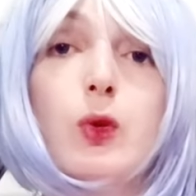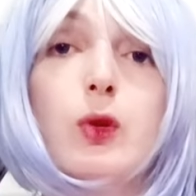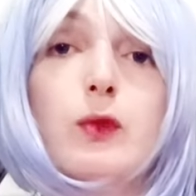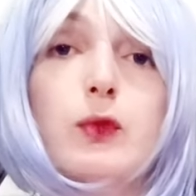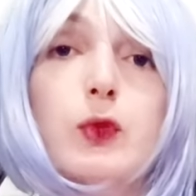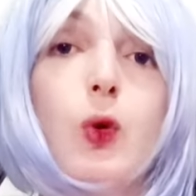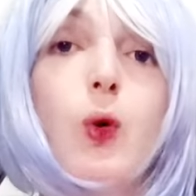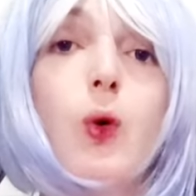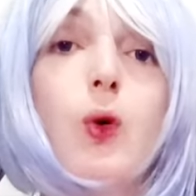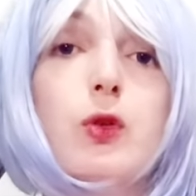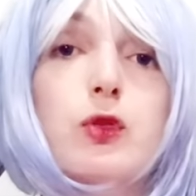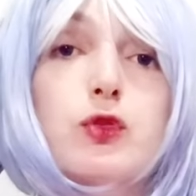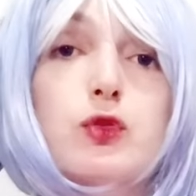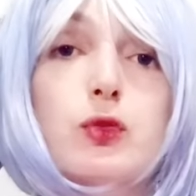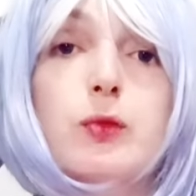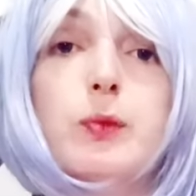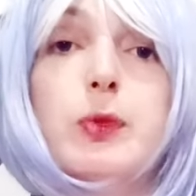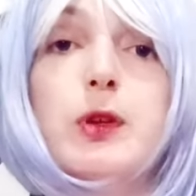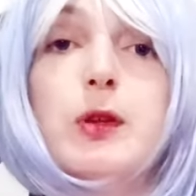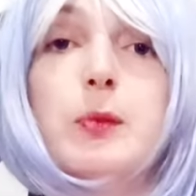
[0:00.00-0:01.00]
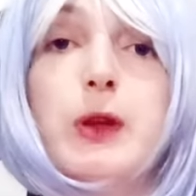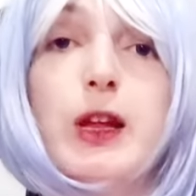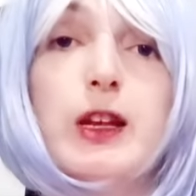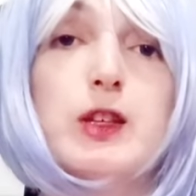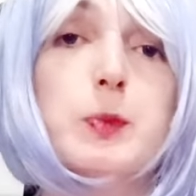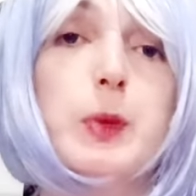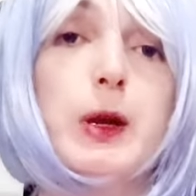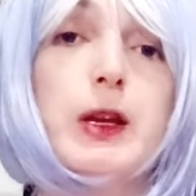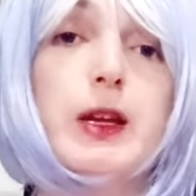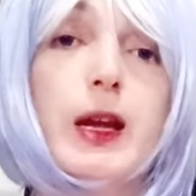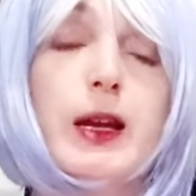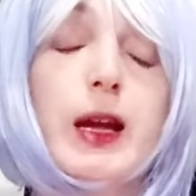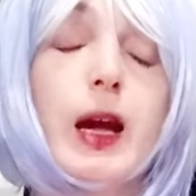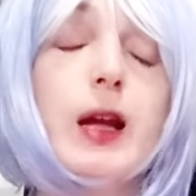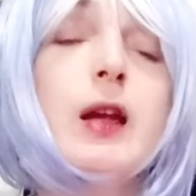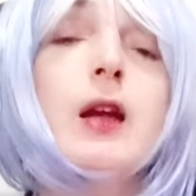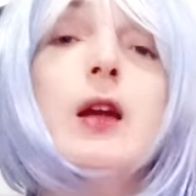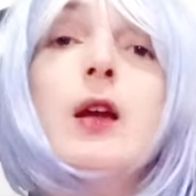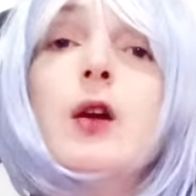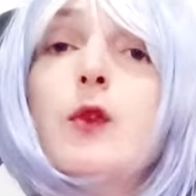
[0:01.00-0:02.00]
of you whores would be replaced by AI,
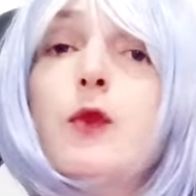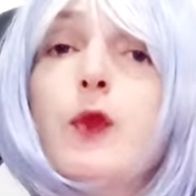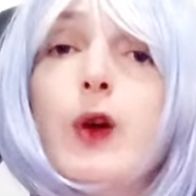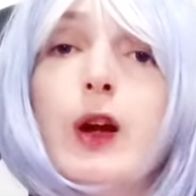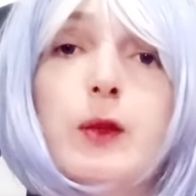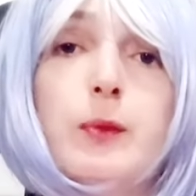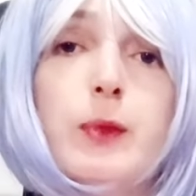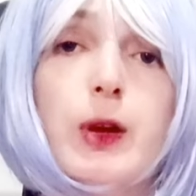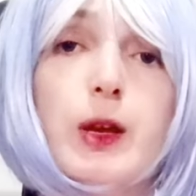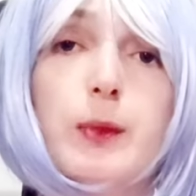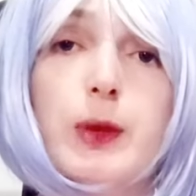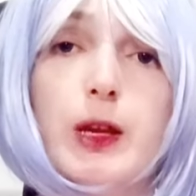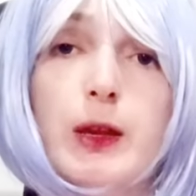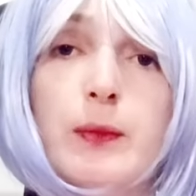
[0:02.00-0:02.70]
fine by me.